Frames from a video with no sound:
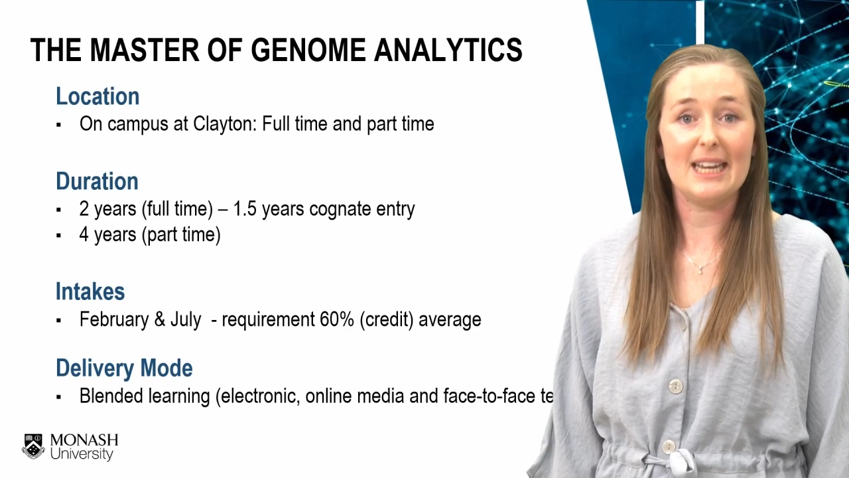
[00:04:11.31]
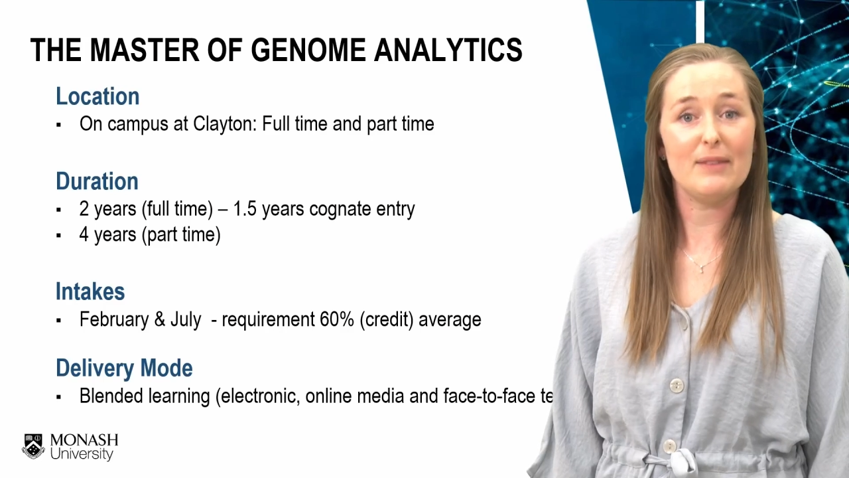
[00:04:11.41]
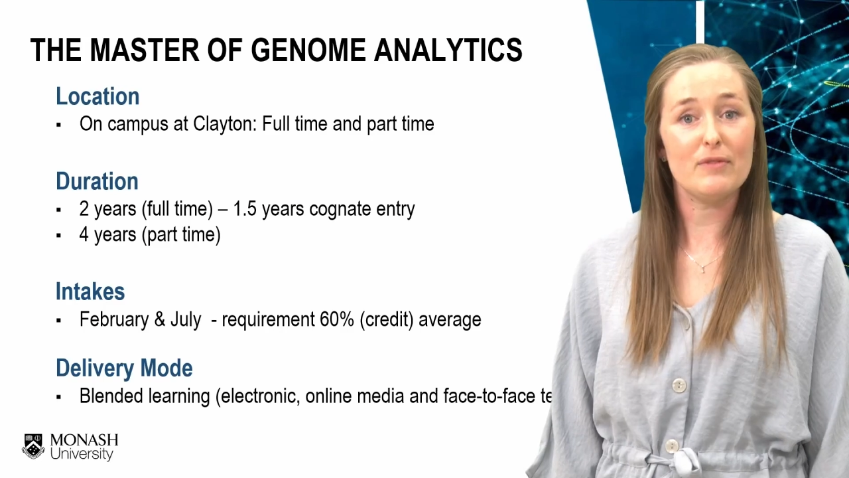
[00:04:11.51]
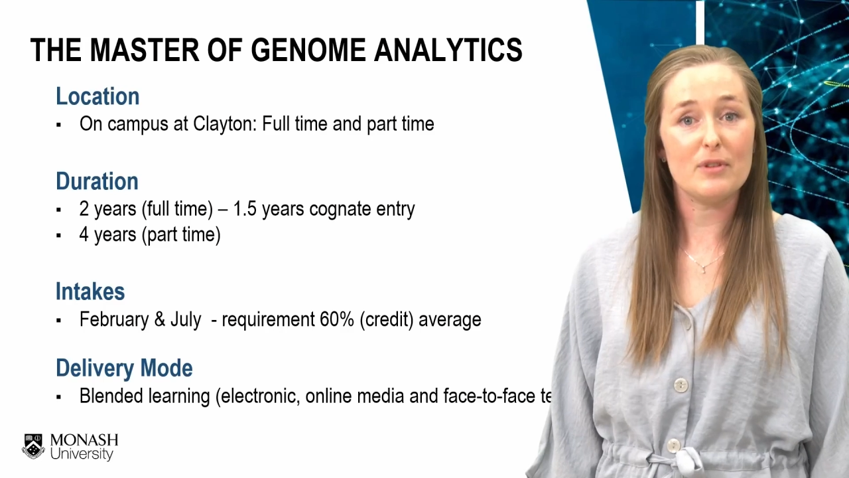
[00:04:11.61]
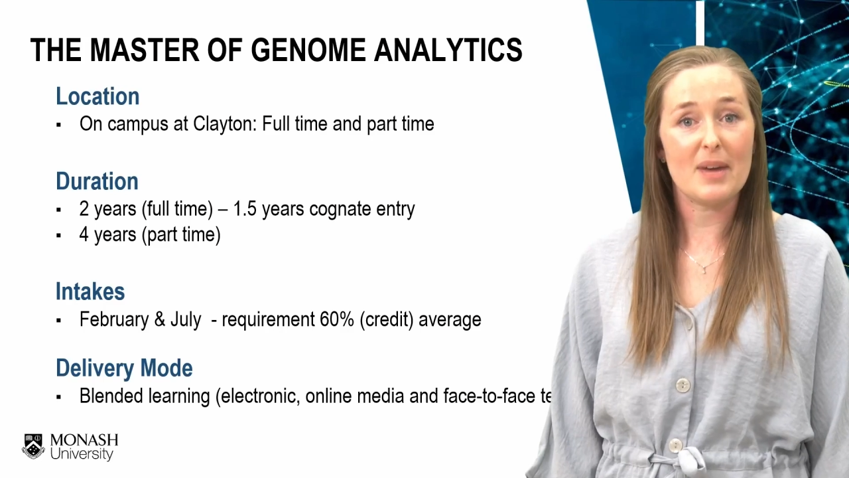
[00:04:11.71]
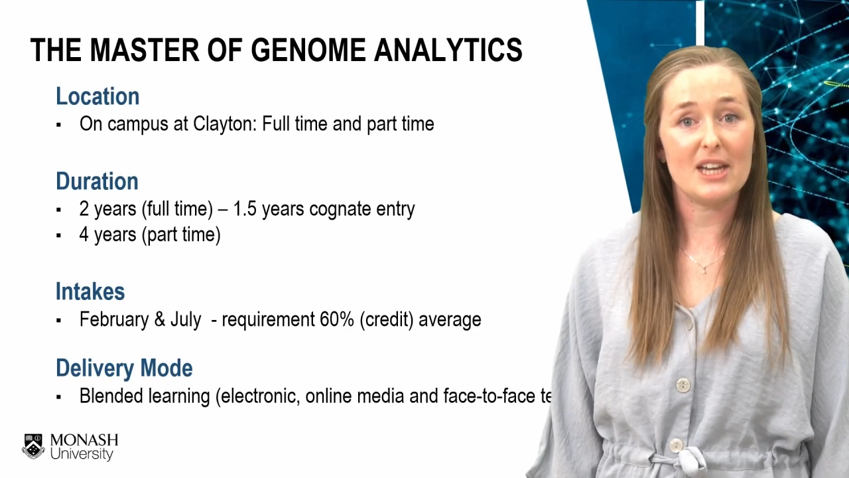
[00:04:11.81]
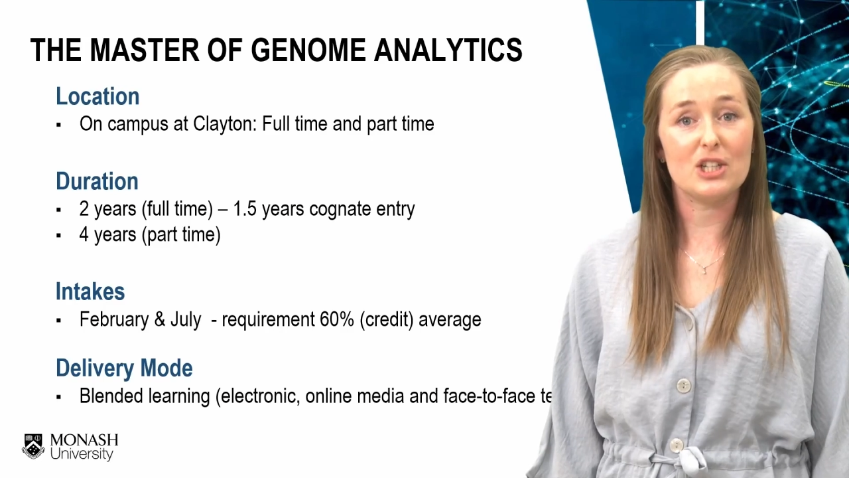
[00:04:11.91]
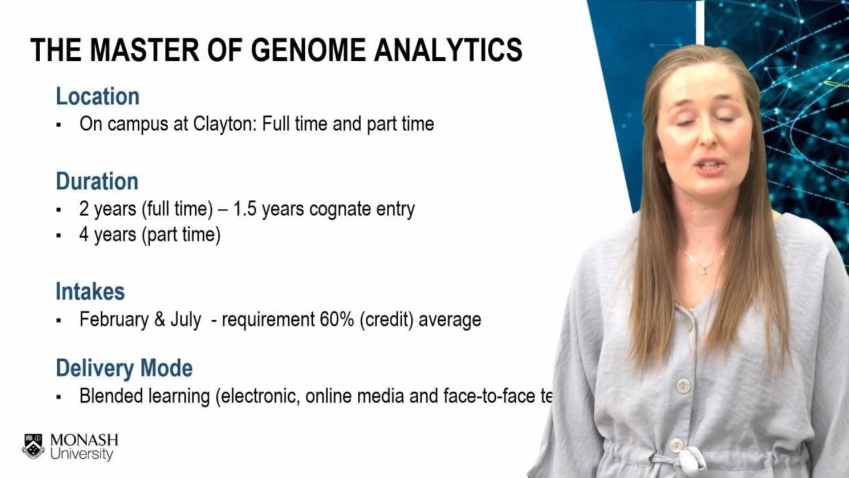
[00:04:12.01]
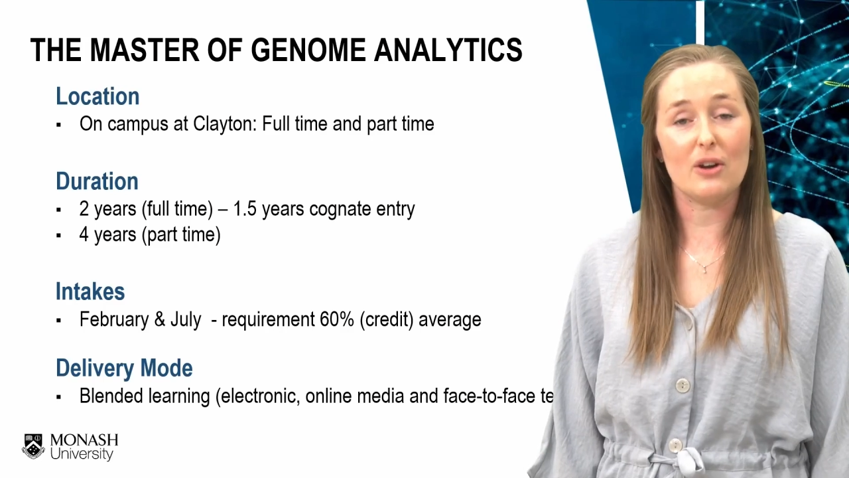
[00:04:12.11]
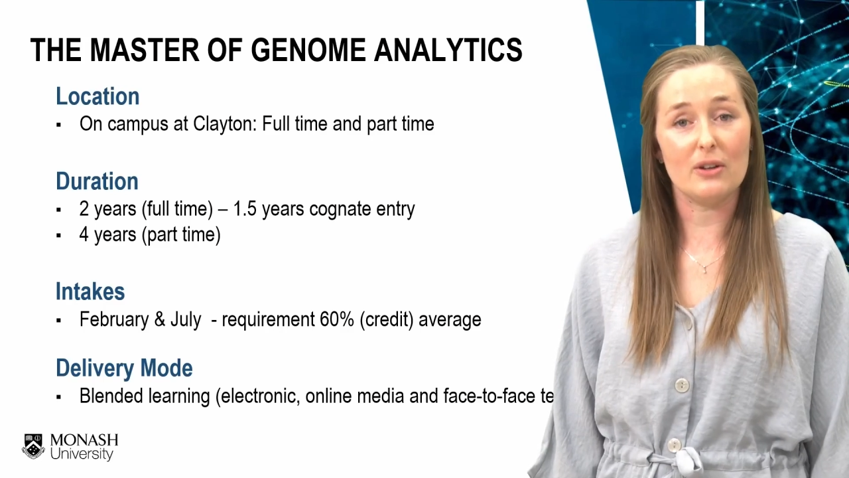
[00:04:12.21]

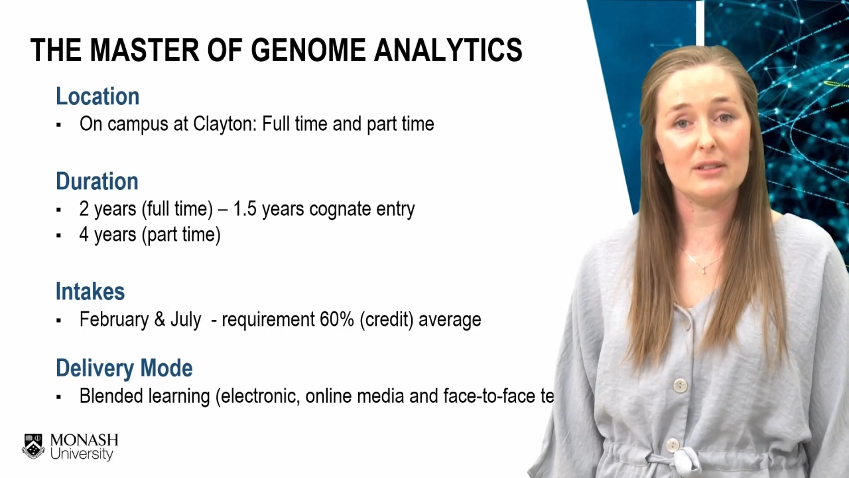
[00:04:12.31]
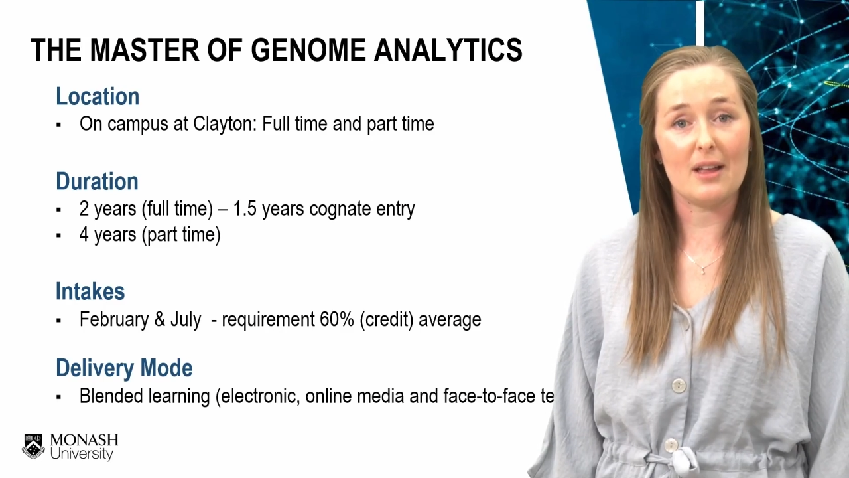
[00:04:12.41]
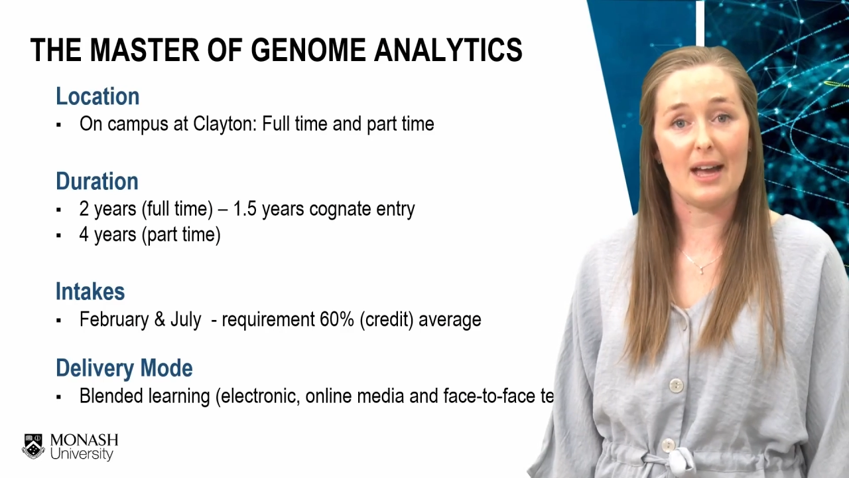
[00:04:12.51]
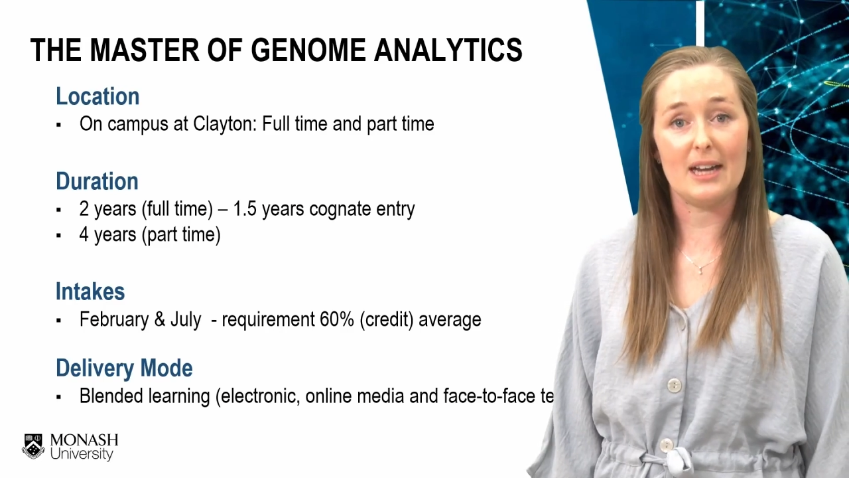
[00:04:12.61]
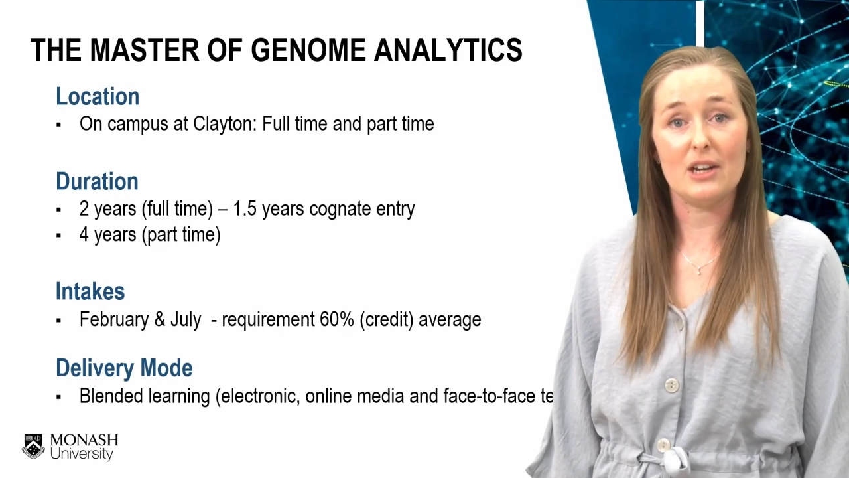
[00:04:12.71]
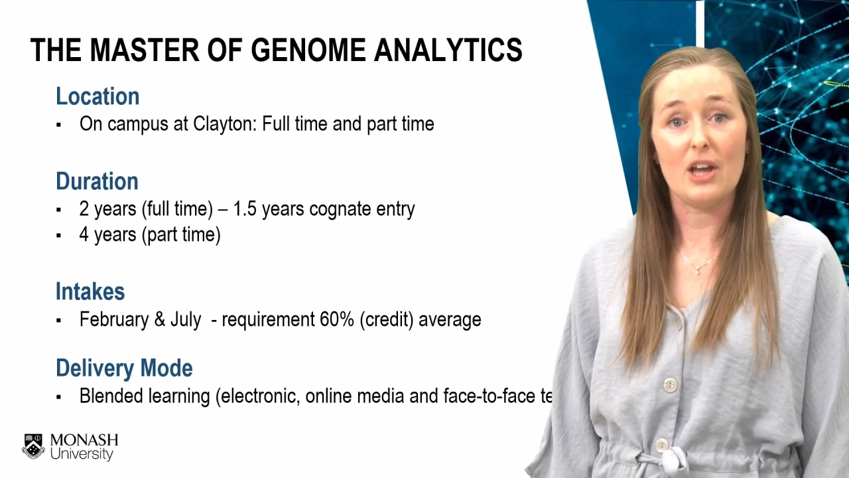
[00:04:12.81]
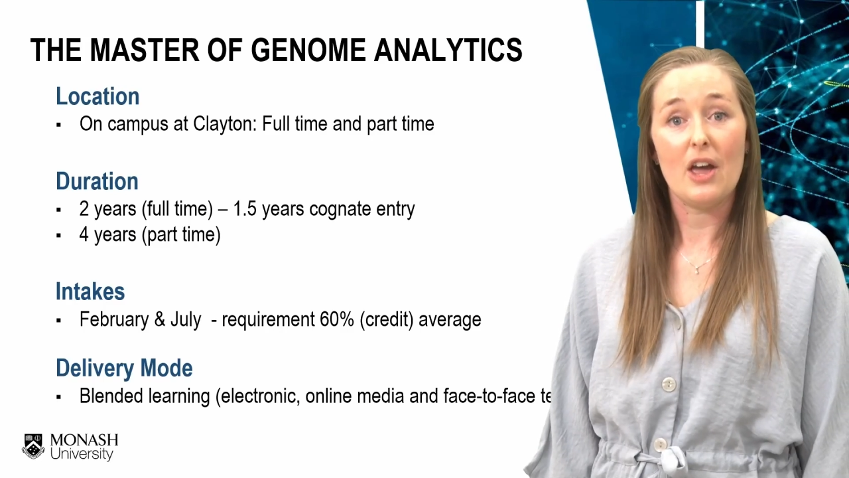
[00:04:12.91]
information online